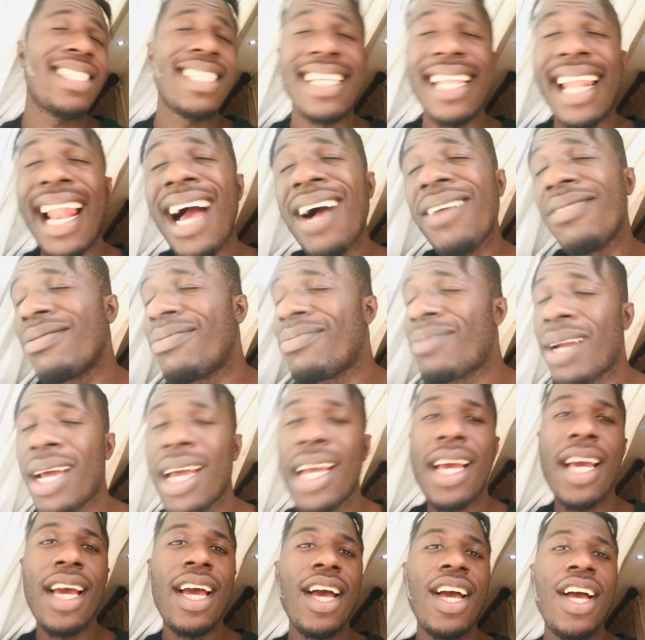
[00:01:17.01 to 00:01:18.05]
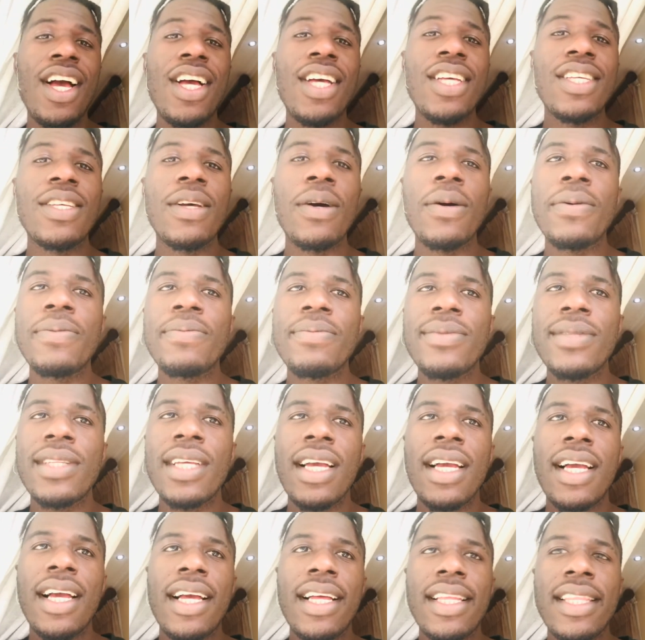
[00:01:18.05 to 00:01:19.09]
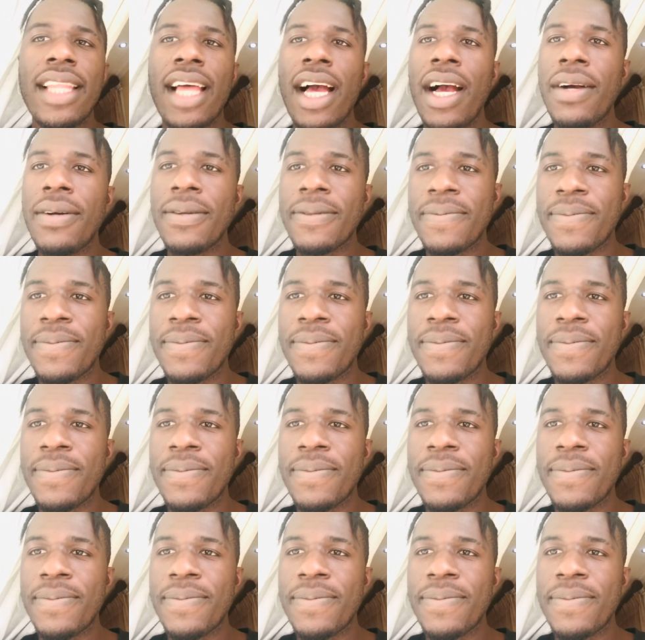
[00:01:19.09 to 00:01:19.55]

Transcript: loud, bruh, so, now